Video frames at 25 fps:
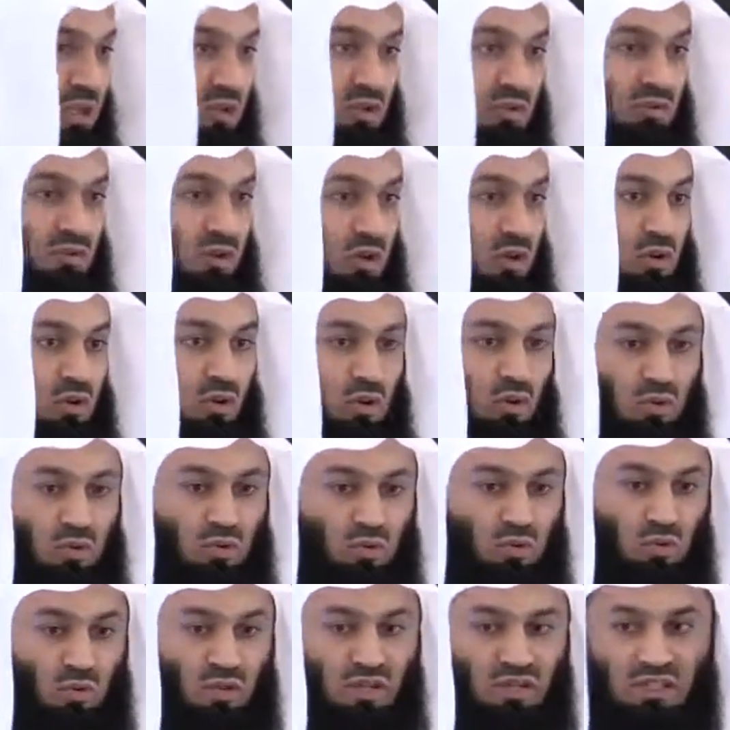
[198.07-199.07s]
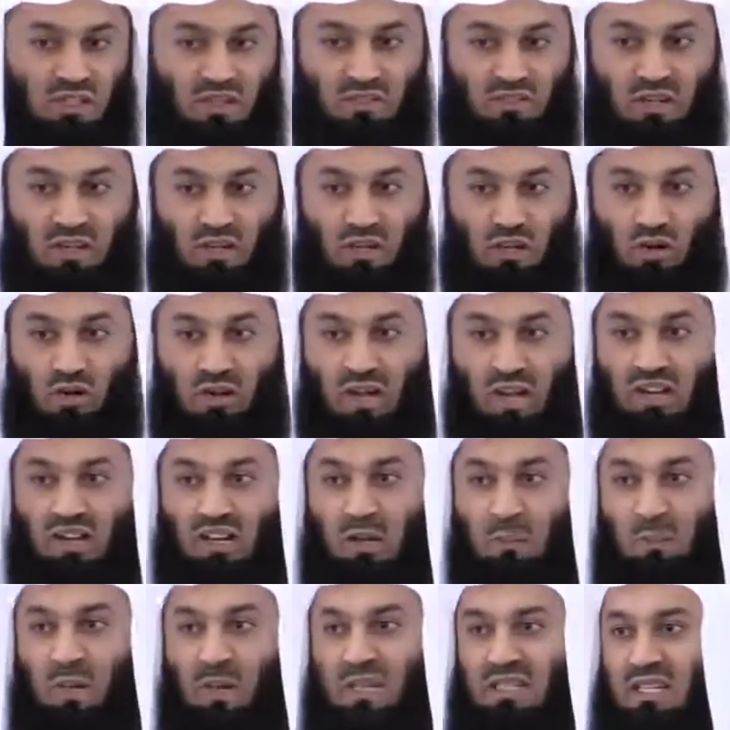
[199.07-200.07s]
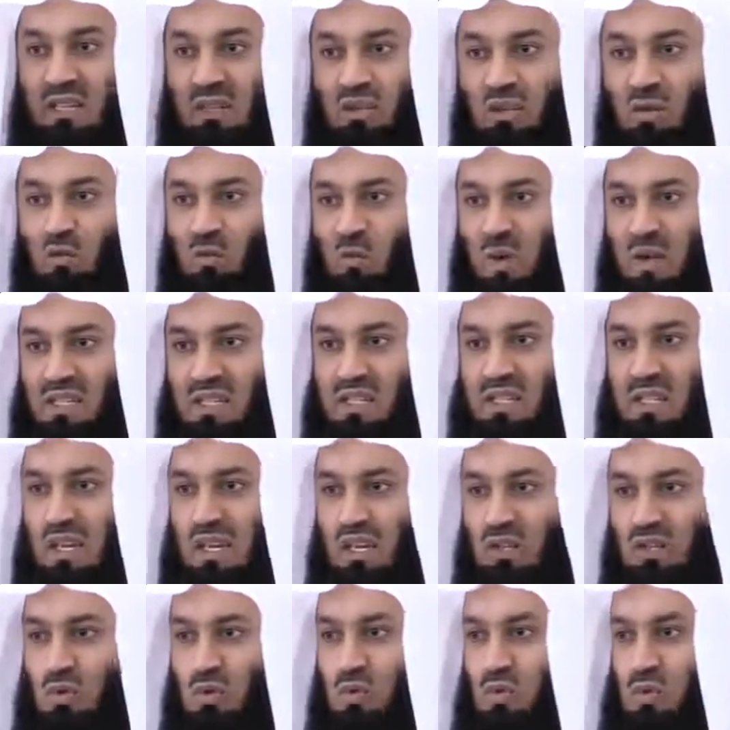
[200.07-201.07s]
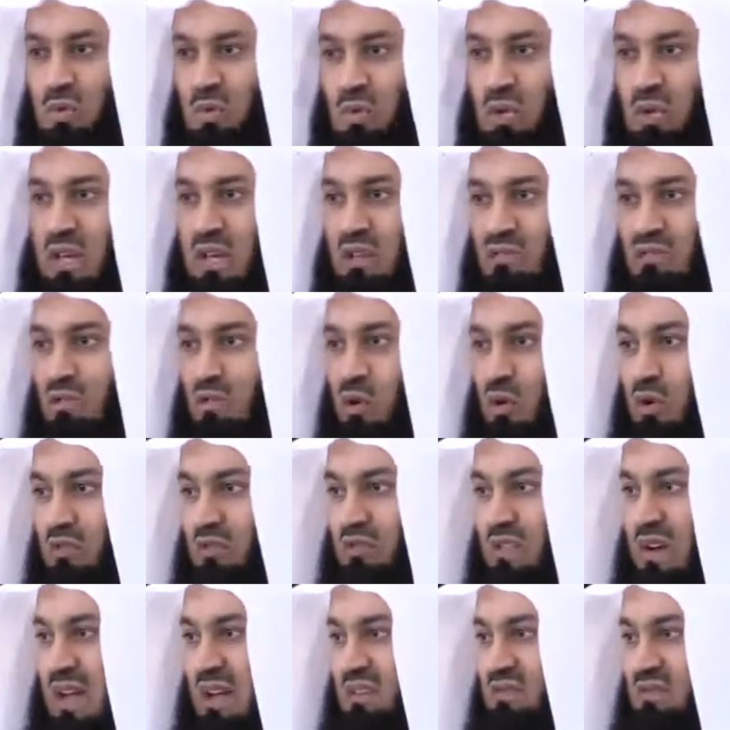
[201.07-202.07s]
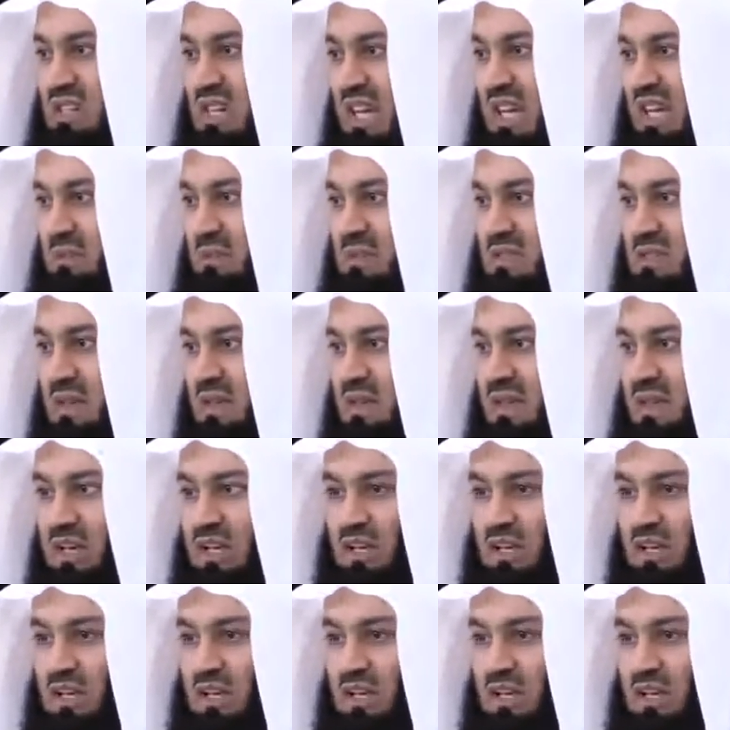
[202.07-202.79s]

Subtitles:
You've got to go to school at 7 o'clock. And repeat it not once, two, three, four, five times.